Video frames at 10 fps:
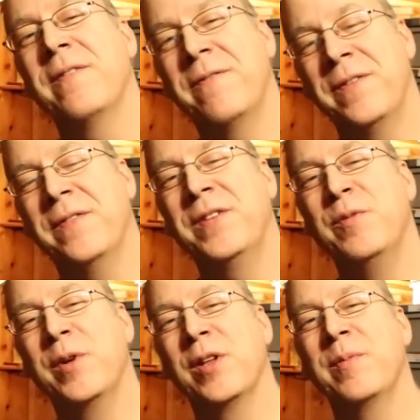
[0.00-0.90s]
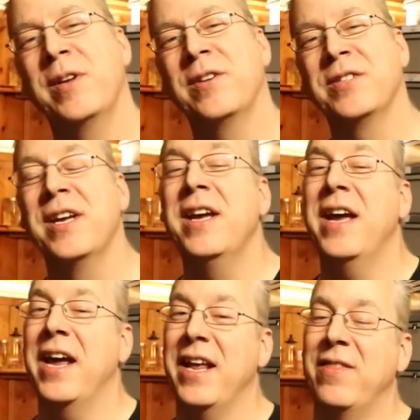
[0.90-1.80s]
and 50 millimeters.
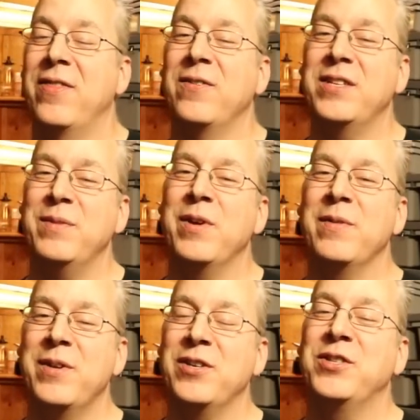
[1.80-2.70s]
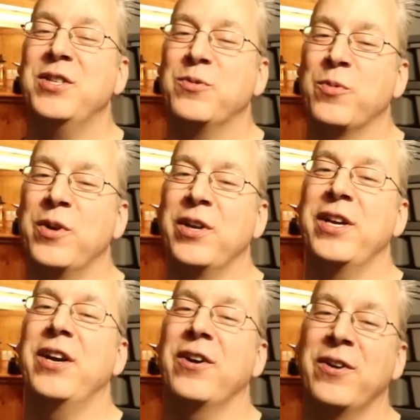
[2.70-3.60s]
And at 13 millimeters, she's
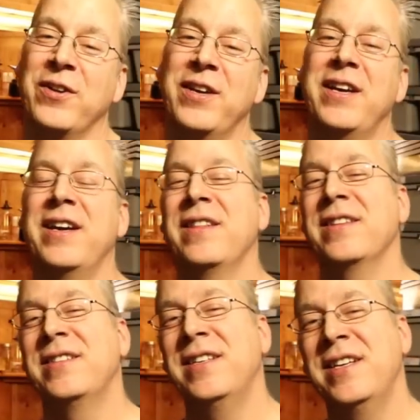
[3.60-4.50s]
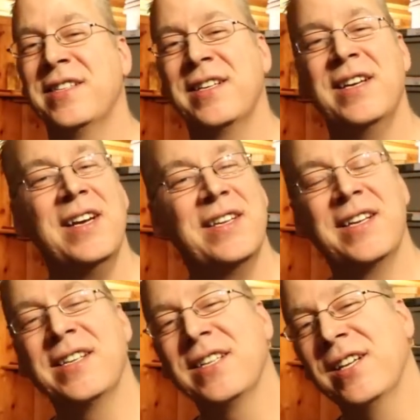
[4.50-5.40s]
really early in the season.
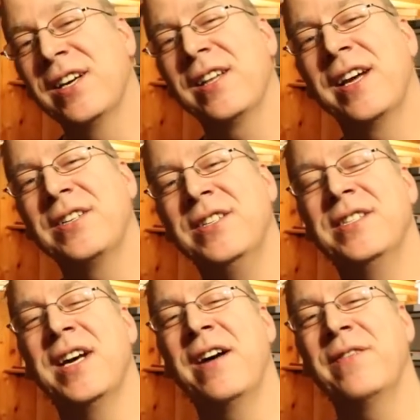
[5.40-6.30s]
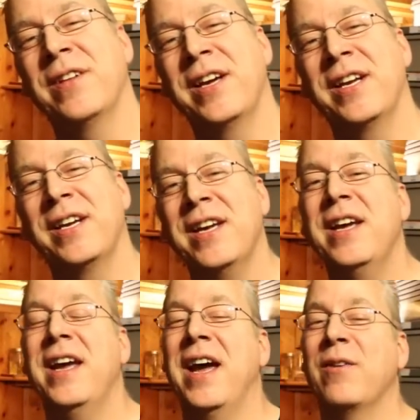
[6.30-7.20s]
Doesn't look like she's ovulating.
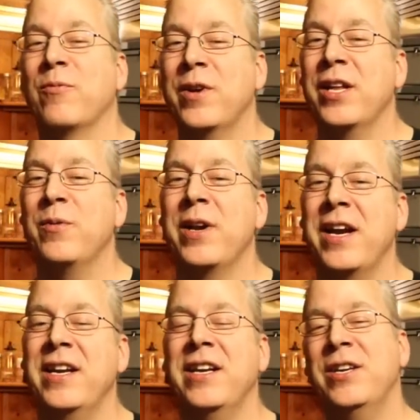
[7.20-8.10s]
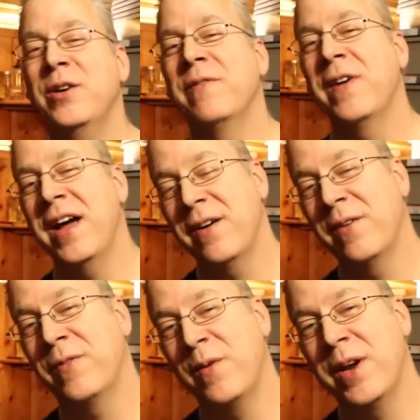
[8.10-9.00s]
And really what I need to do, if I
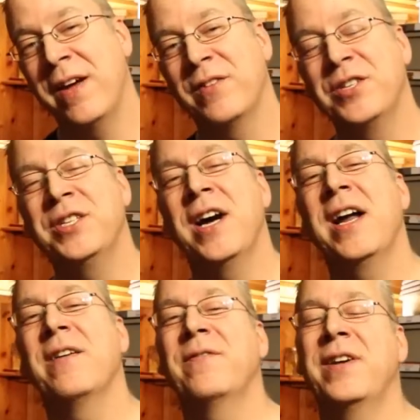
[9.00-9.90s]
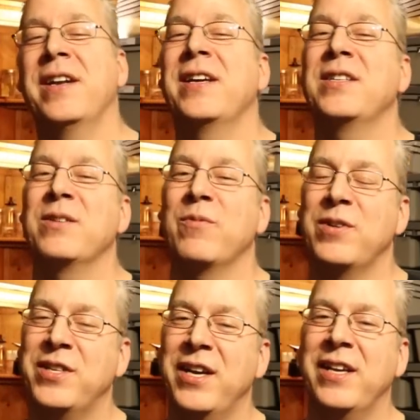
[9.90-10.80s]
want to have a shot of getting some
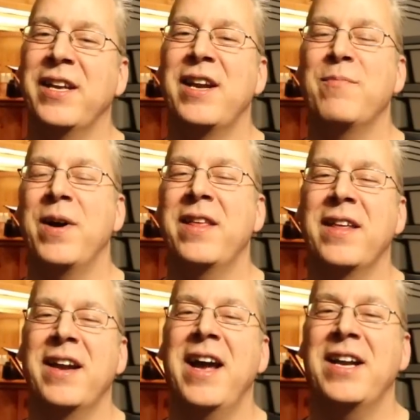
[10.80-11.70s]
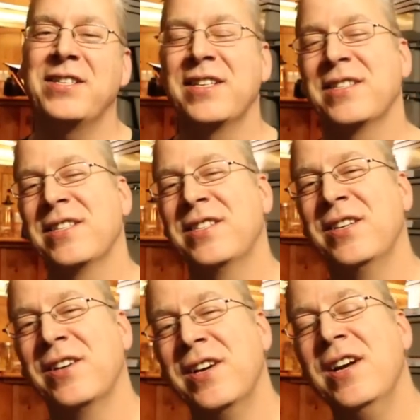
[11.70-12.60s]
reticulated python hatchlings this
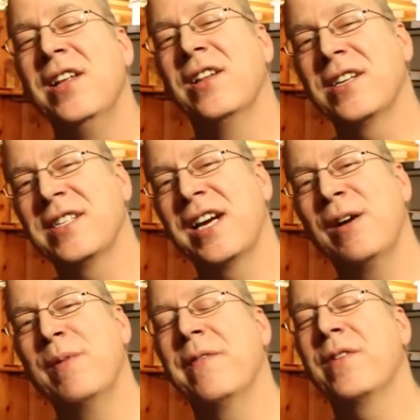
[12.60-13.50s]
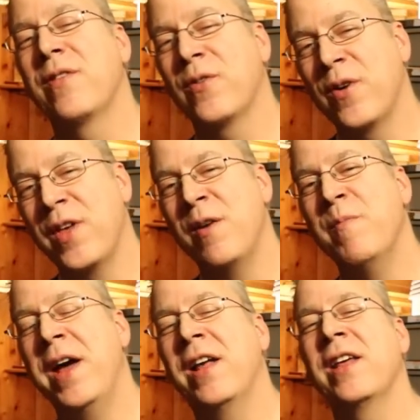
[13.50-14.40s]
year, looks like I'm going to have to throw that
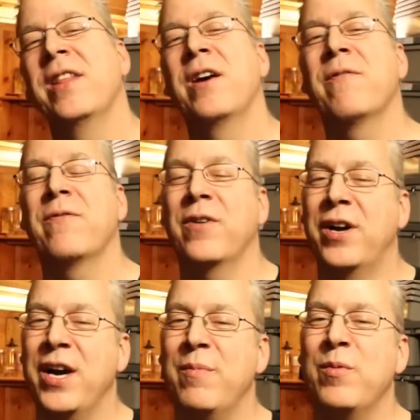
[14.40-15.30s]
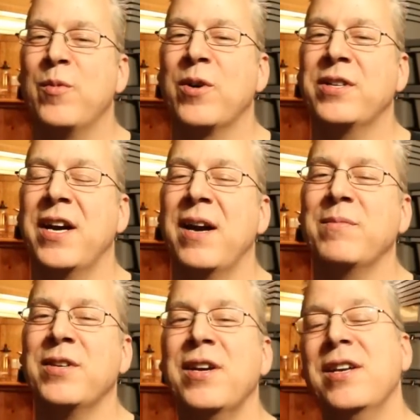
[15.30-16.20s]
male in there for a couple more
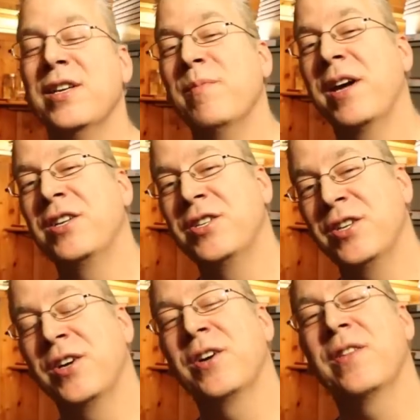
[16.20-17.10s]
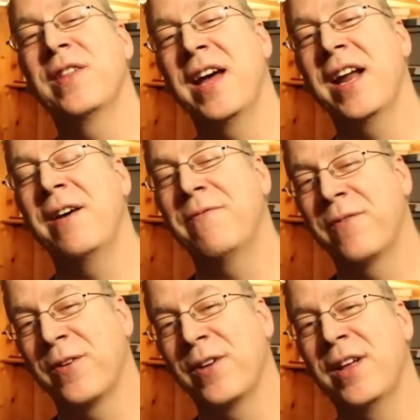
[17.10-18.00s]
times to make sure that I
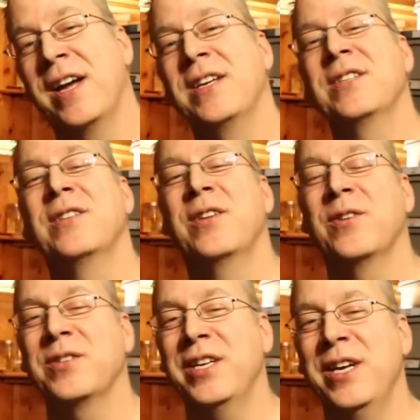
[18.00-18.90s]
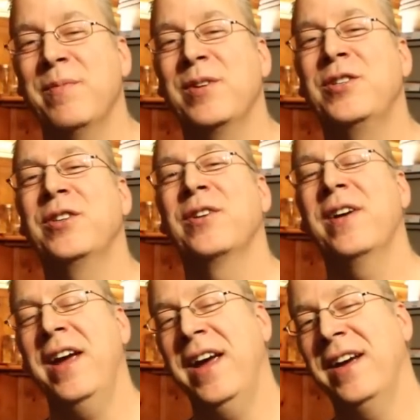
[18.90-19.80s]
fertilize those
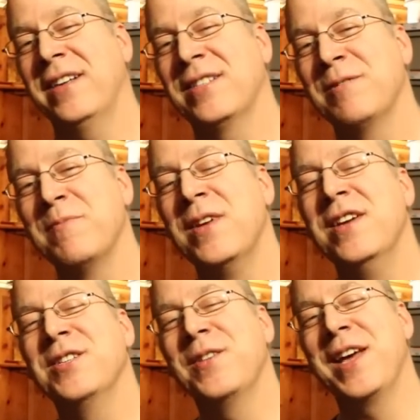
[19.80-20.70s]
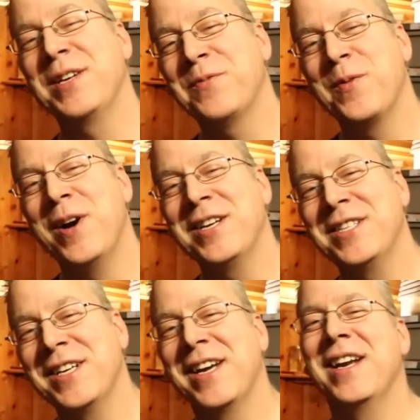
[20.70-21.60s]
immature eggs. So thanks for
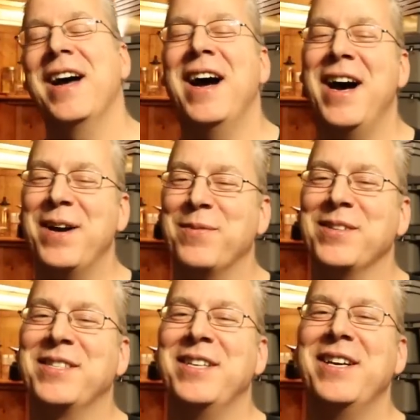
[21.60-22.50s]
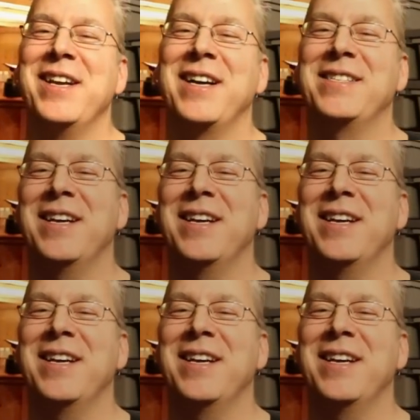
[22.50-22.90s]
watching, and I will see you next